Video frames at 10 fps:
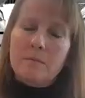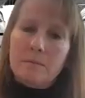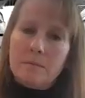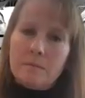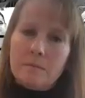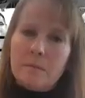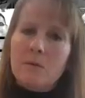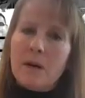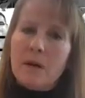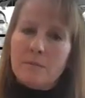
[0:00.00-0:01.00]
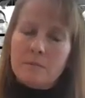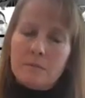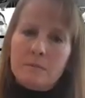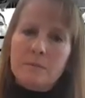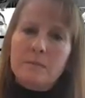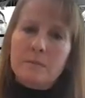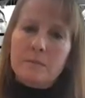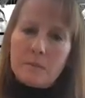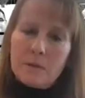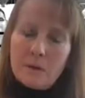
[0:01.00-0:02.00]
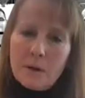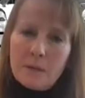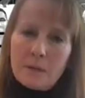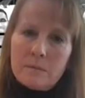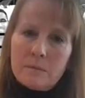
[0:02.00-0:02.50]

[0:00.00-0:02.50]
And still it goes on.